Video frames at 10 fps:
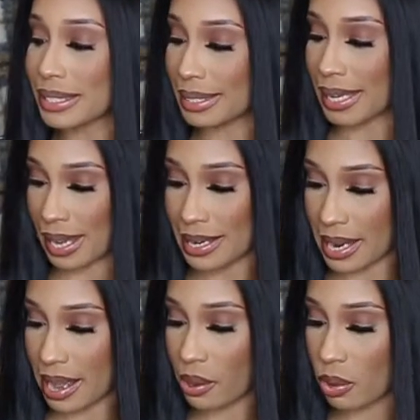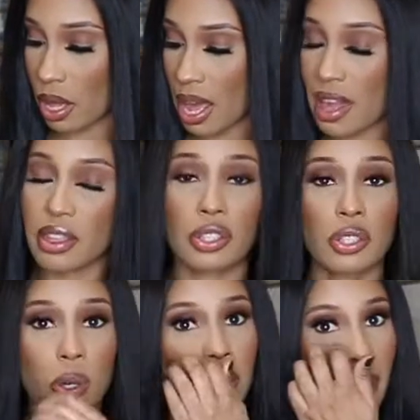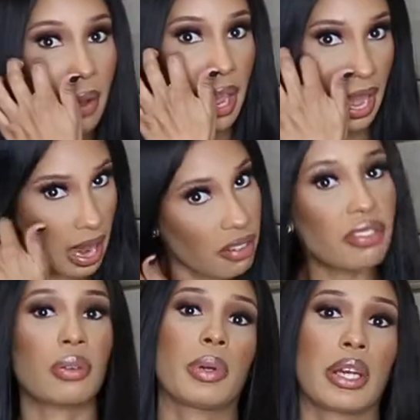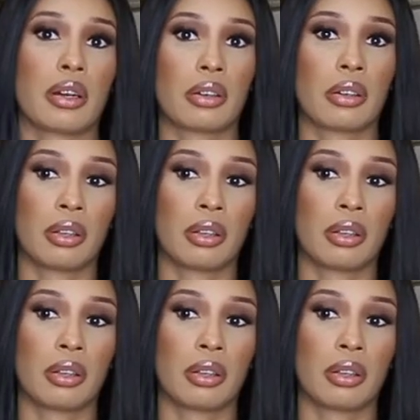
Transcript: to get now. They're sold out everywhere.